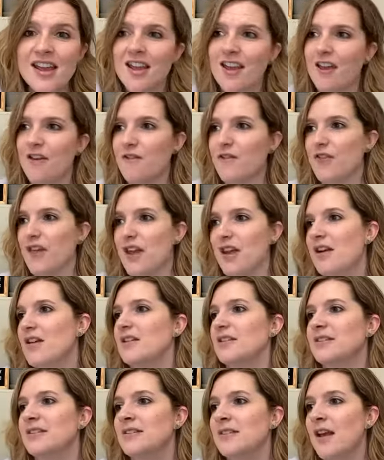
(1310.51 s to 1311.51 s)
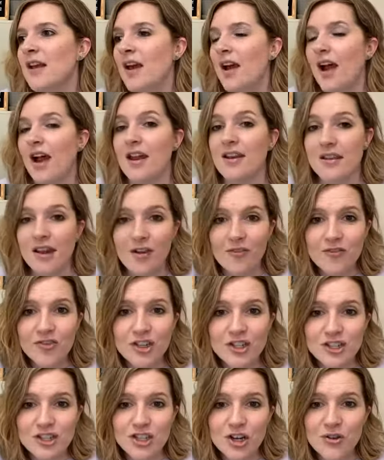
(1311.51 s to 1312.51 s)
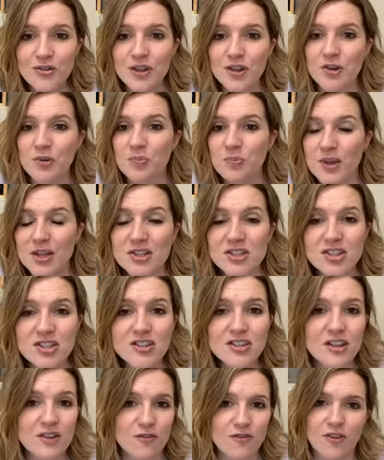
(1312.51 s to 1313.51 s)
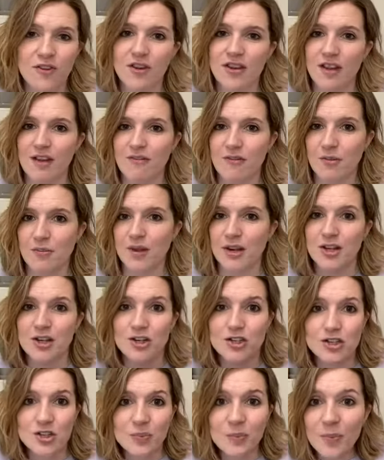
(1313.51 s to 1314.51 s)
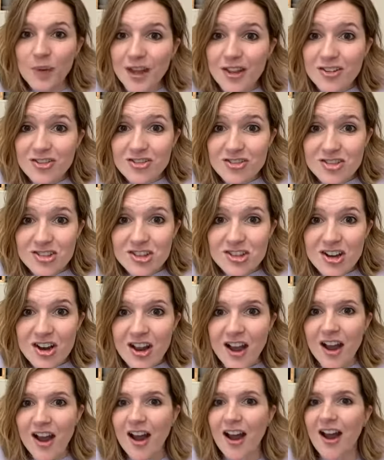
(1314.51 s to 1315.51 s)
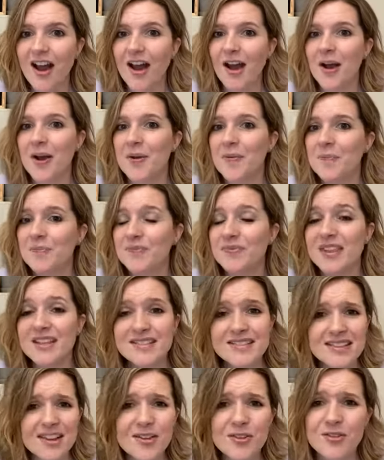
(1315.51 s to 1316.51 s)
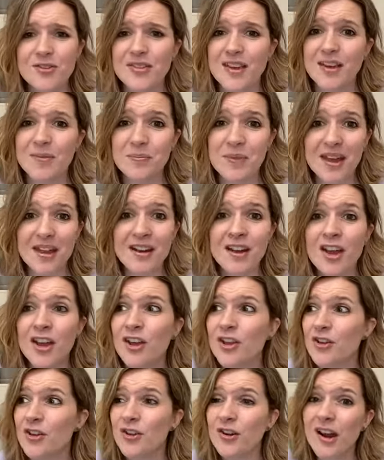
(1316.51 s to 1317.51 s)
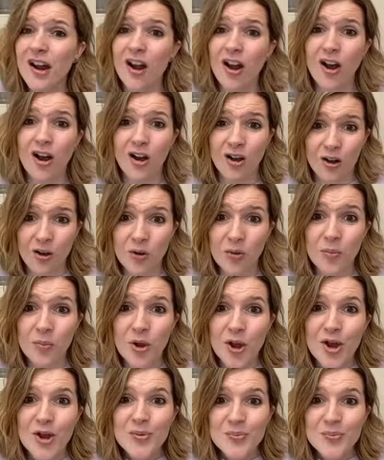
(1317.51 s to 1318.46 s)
If there's a Netflix show that you're binging that you feel like everybody should binge, that's the other thing, man. You're at home.